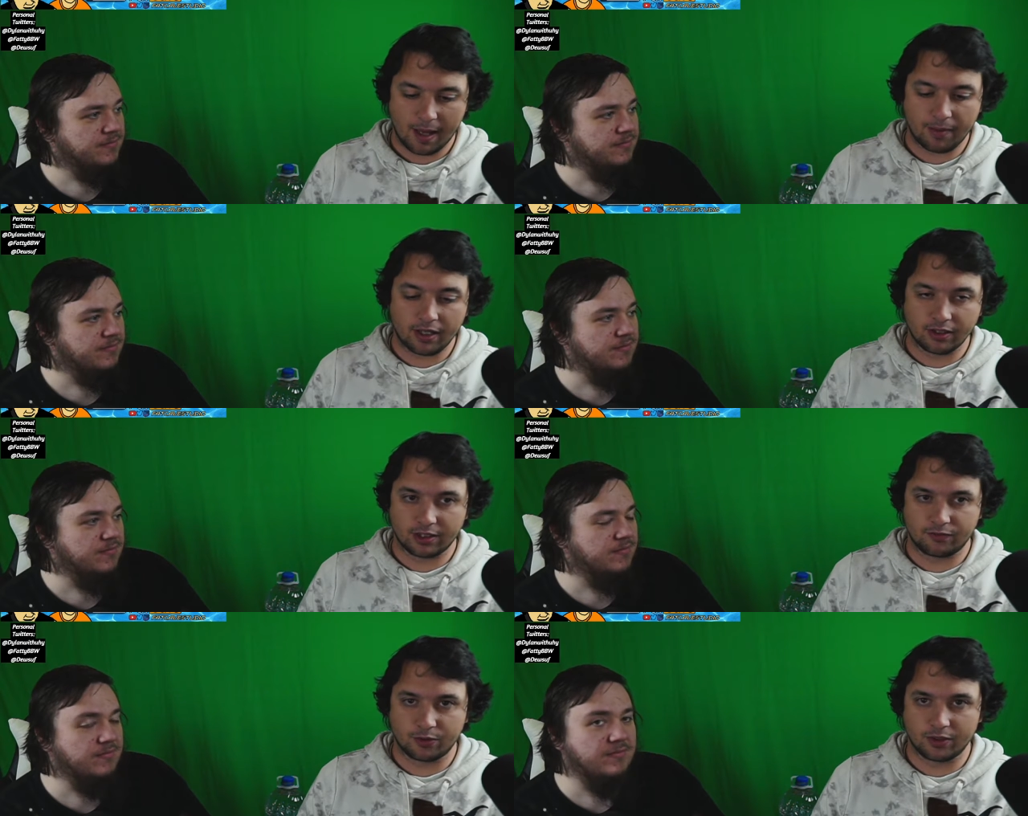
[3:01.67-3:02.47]
Speaker 1: I'm not
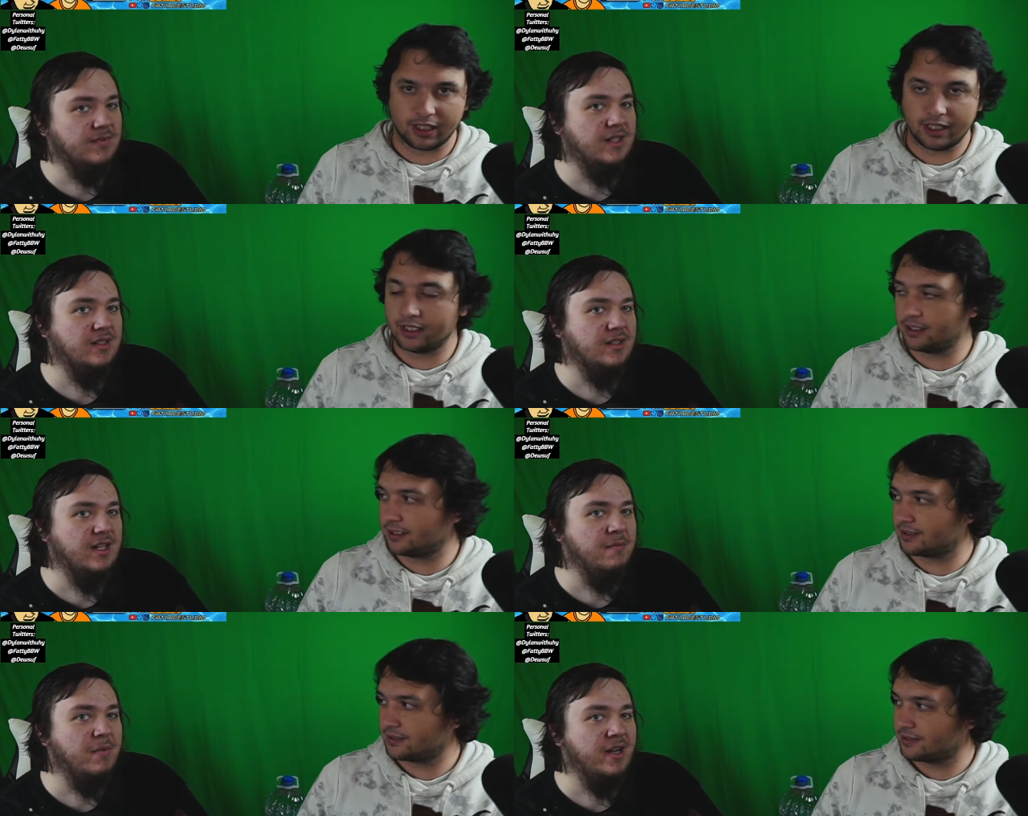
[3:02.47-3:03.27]
looking forward to eating
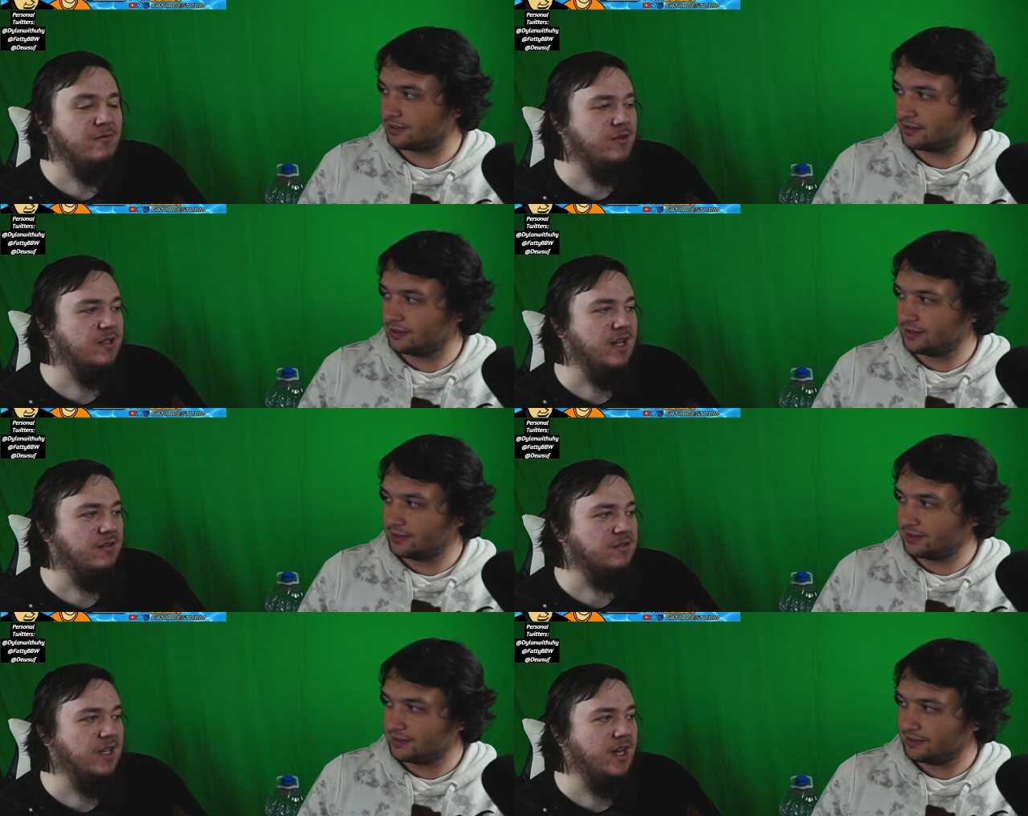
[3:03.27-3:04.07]
this.
Speaker 2: it might have went
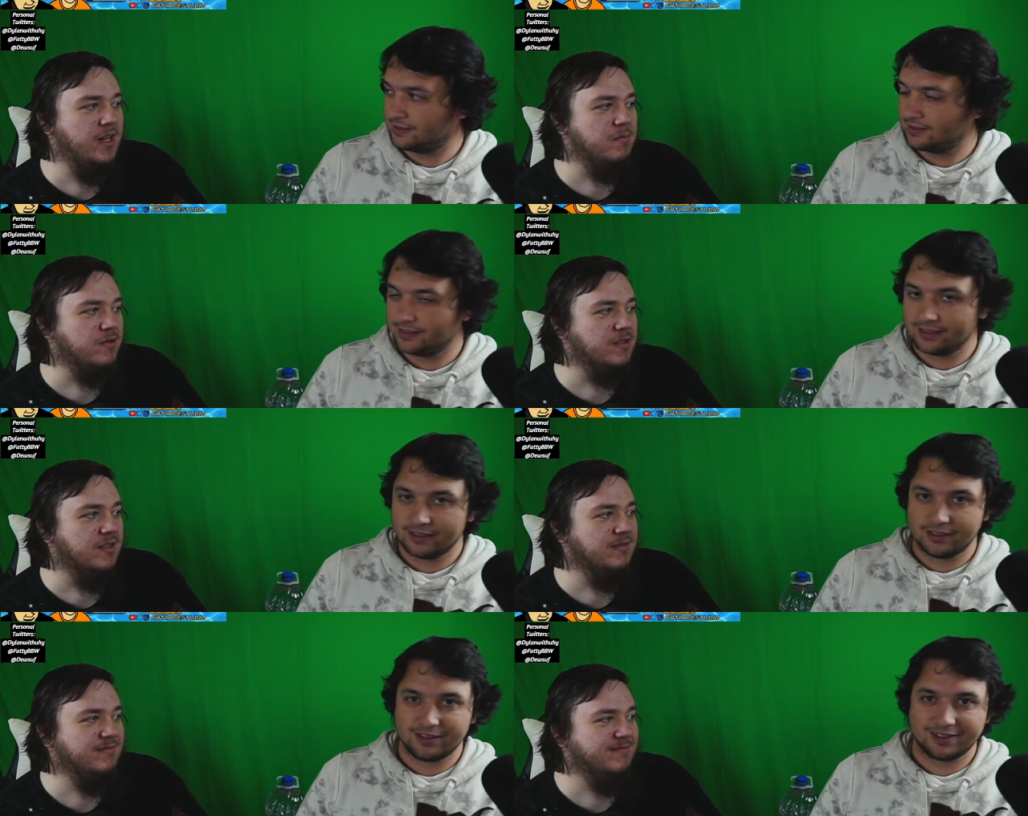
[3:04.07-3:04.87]
down to eighty
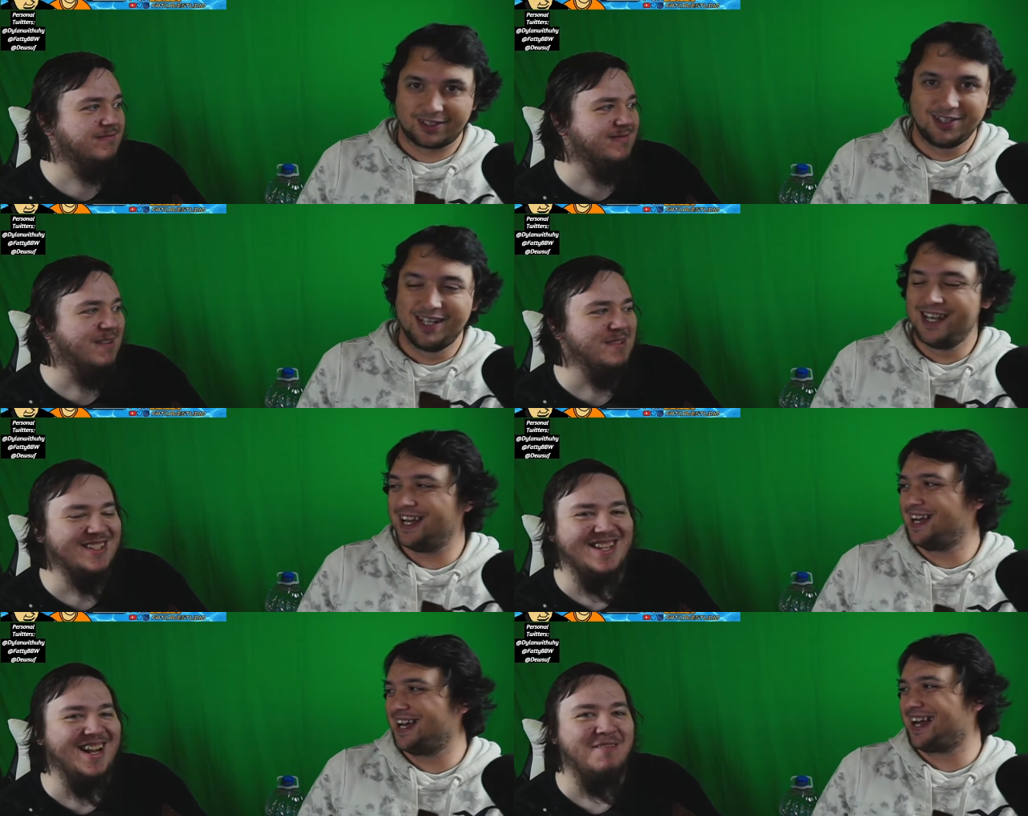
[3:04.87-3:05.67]
percent. I'm
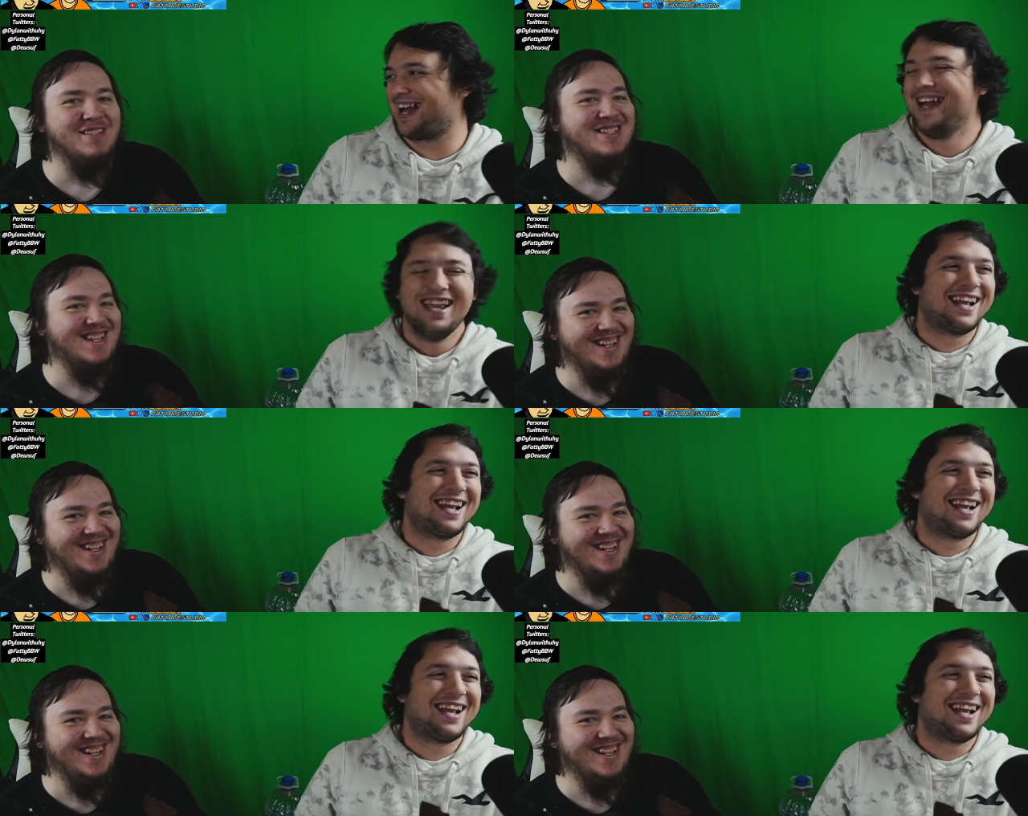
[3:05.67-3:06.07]
just kidding. I'm just